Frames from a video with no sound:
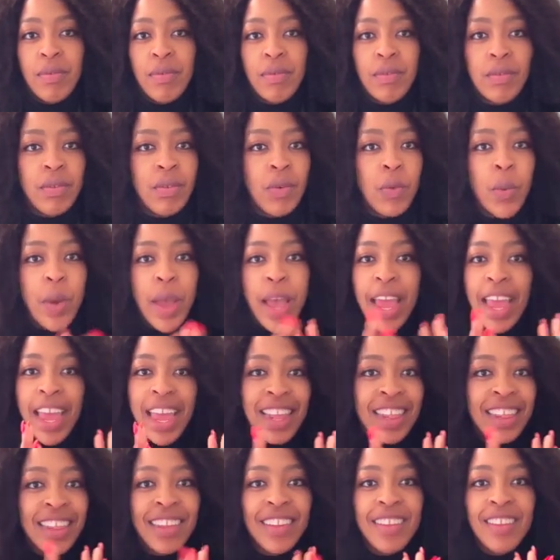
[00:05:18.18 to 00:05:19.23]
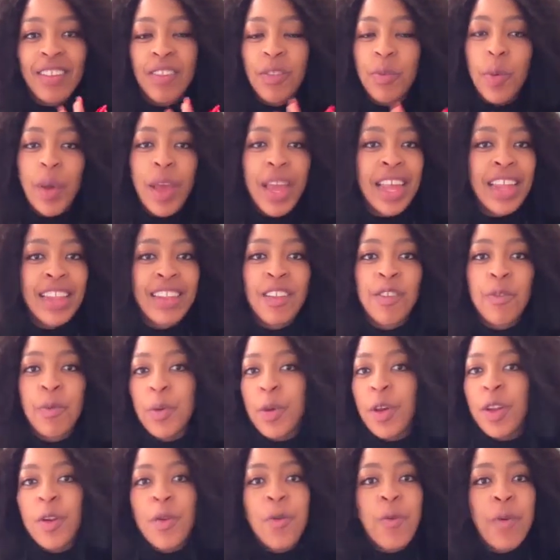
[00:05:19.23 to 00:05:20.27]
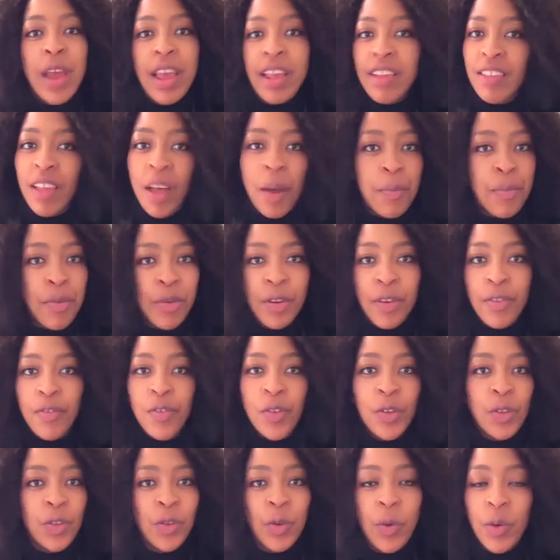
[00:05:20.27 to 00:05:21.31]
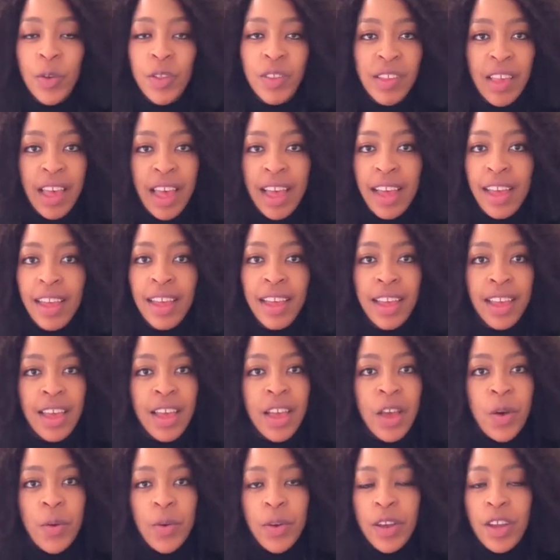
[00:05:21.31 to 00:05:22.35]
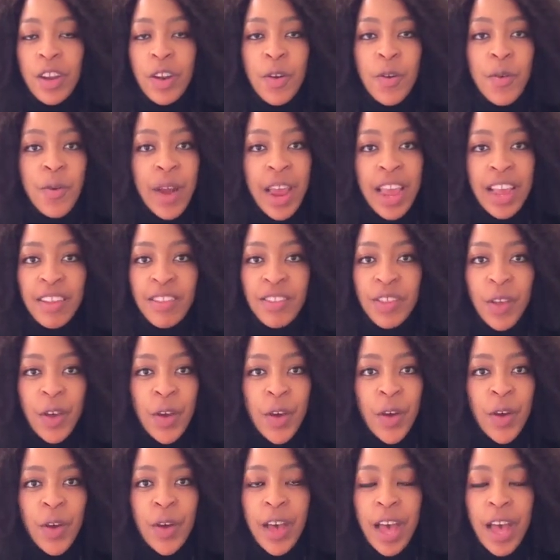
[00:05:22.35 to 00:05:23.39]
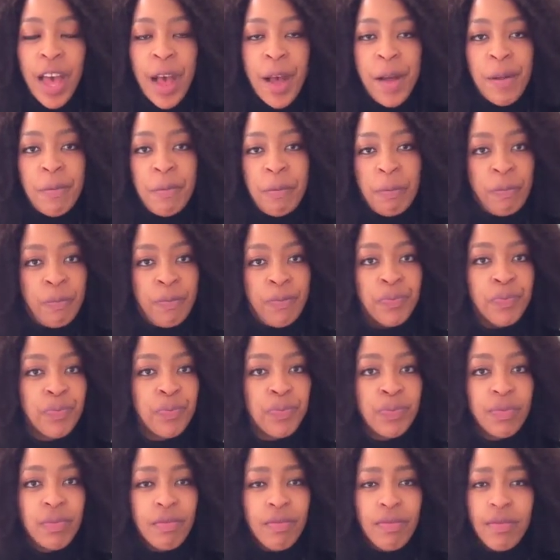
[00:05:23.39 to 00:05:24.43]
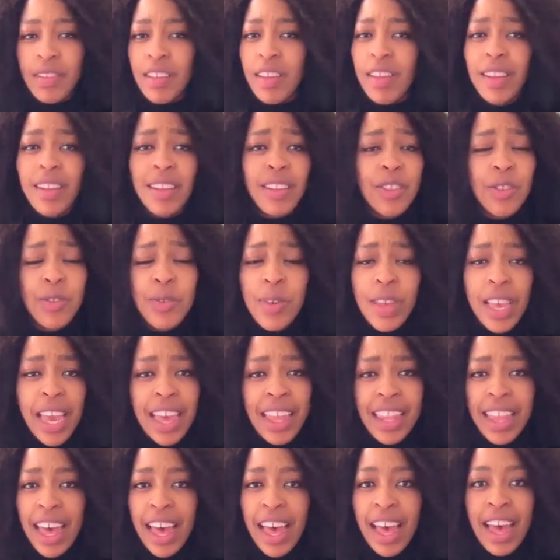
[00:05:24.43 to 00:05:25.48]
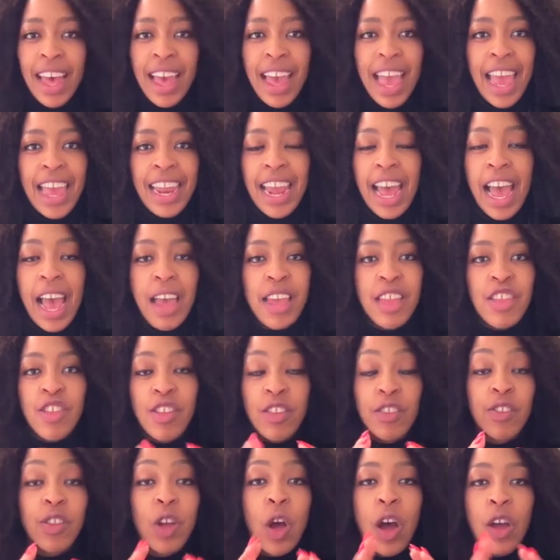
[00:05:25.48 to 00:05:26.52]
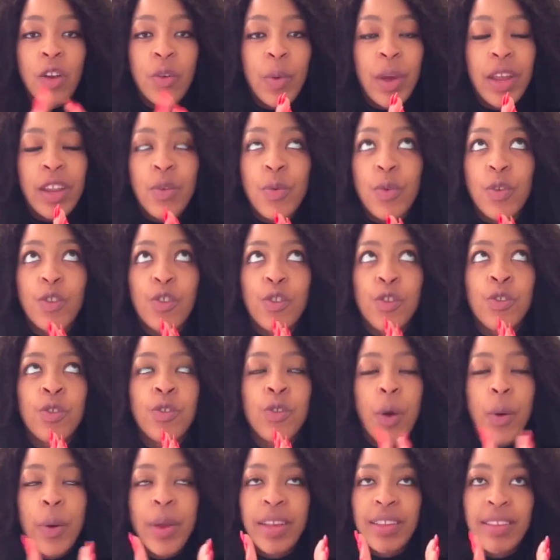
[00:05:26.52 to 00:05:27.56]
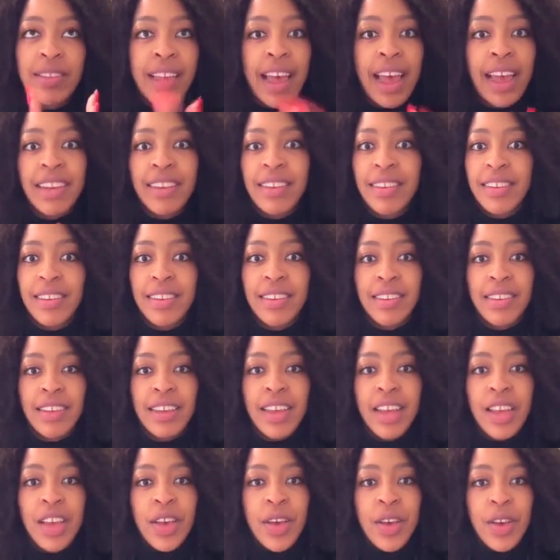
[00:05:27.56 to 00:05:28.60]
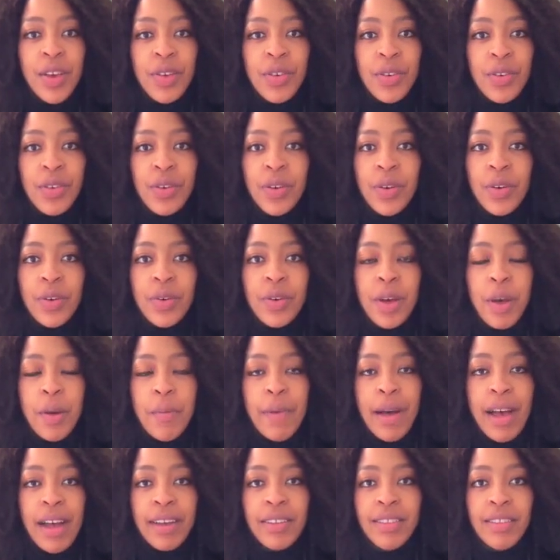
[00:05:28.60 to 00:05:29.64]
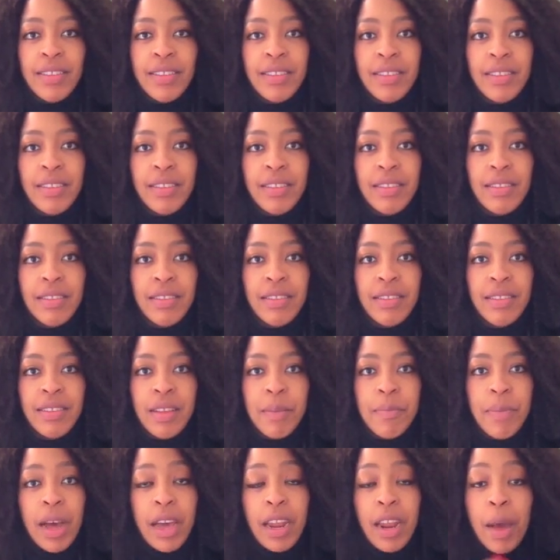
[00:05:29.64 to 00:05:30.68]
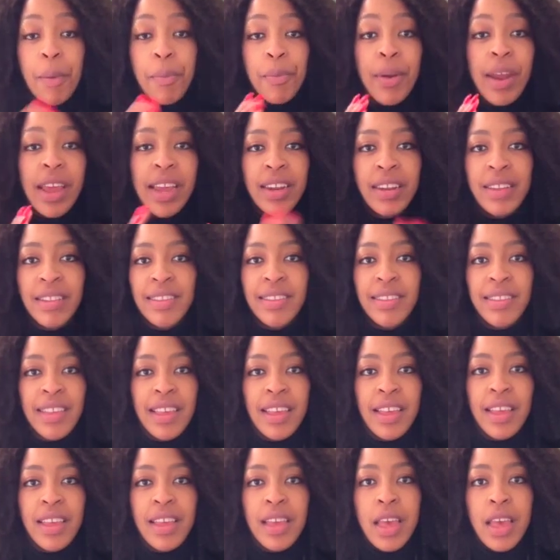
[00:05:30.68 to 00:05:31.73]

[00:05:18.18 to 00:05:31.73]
We're in this. We're going to raise our beautiful daughter. We're going to raise her together. And I just can't wait. He was so excited, about our pregnancy.